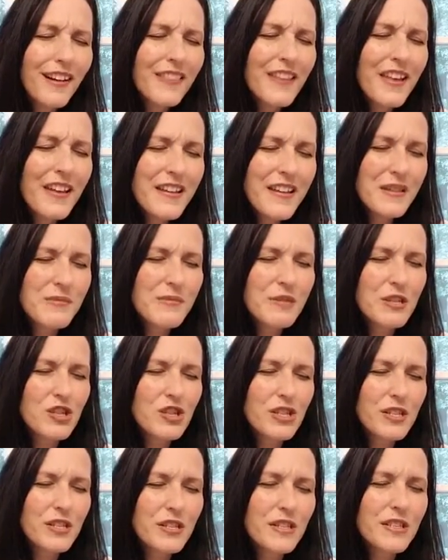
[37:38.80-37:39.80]
in the name of
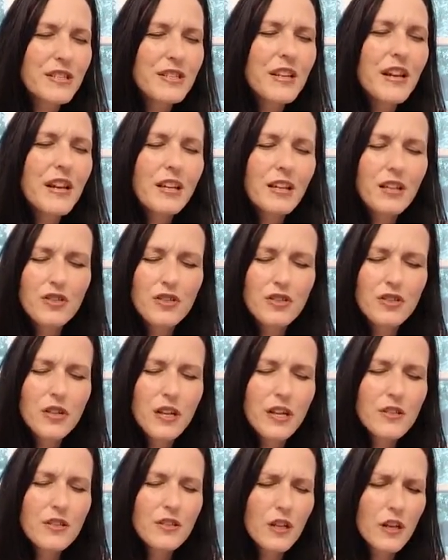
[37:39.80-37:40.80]
Jesus. Get your
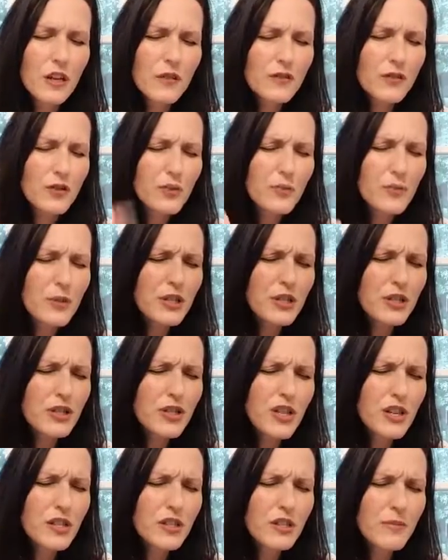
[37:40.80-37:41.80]
hands off, you spirit of
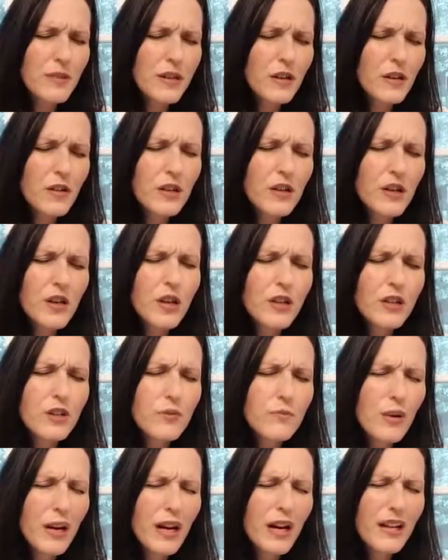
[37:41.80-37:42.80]
Jezebel, you
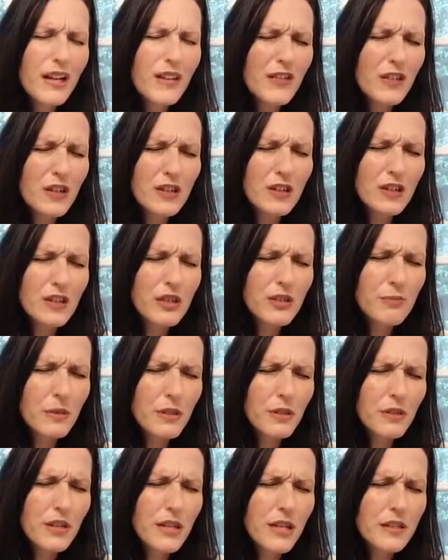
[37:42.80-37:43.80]
python
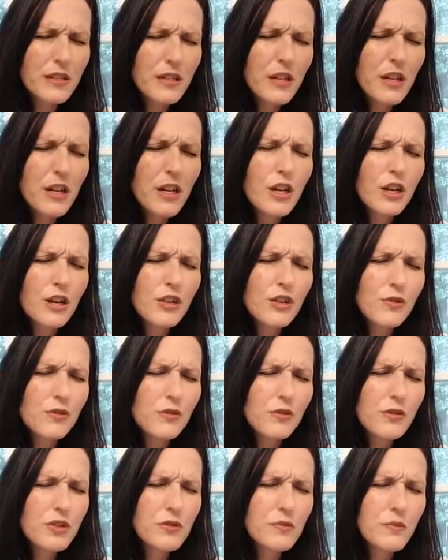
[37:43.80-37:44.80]
spirit,
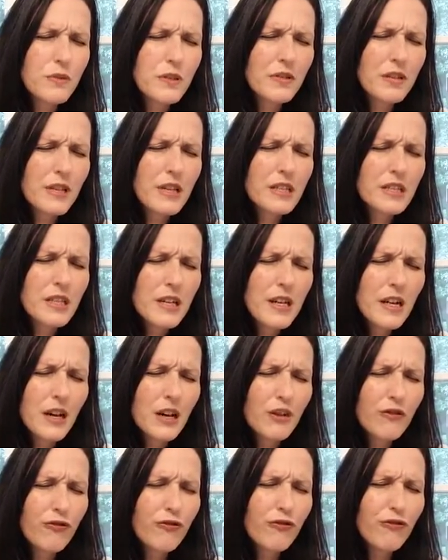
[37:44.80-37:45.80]
you spirit
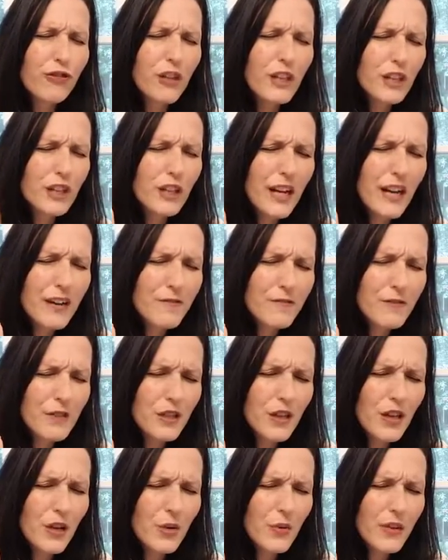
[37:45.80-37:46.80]
of fear have to
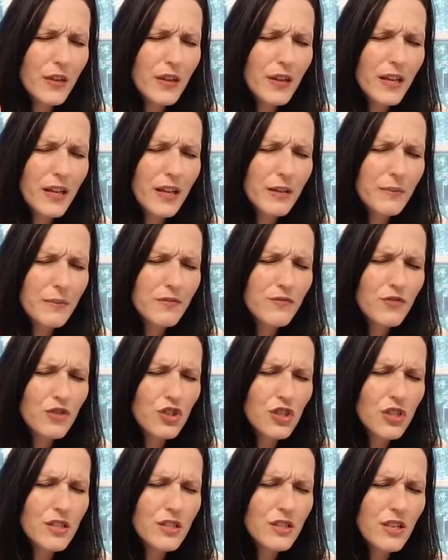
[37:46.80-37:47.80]
go in the name of
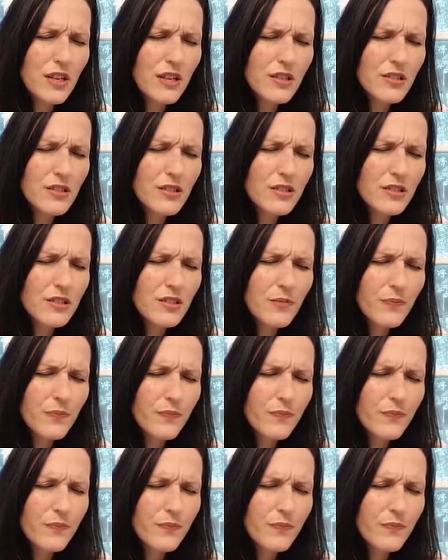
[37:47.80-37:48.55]
Jesus.